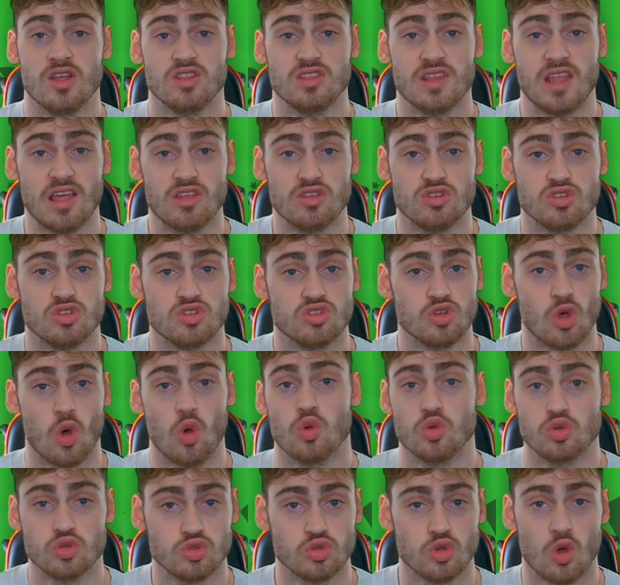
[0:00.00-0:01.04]
There's
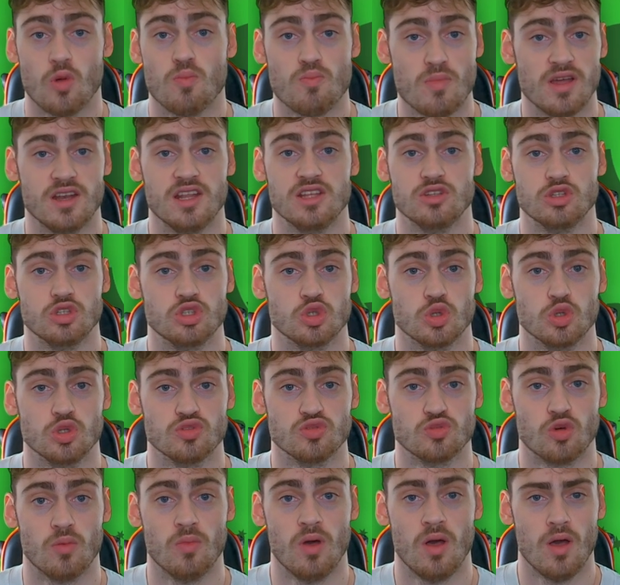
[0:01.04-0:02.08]
so many to choose
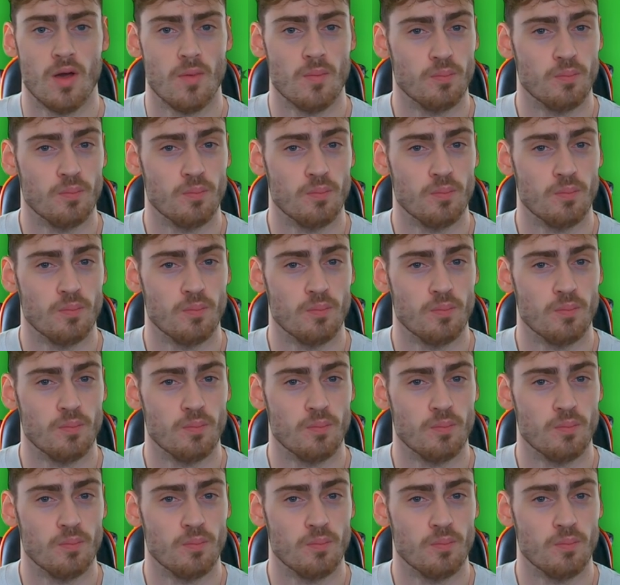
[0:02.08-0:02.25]
from.